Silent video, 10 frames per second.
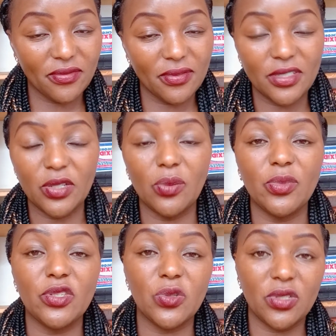it will
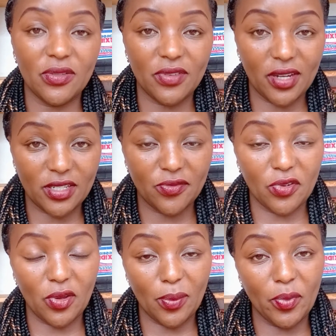be so difficult for
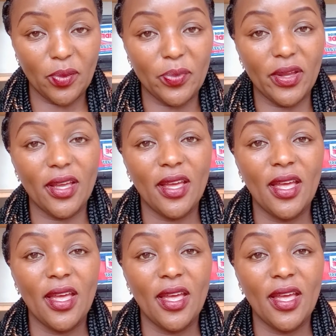your baby,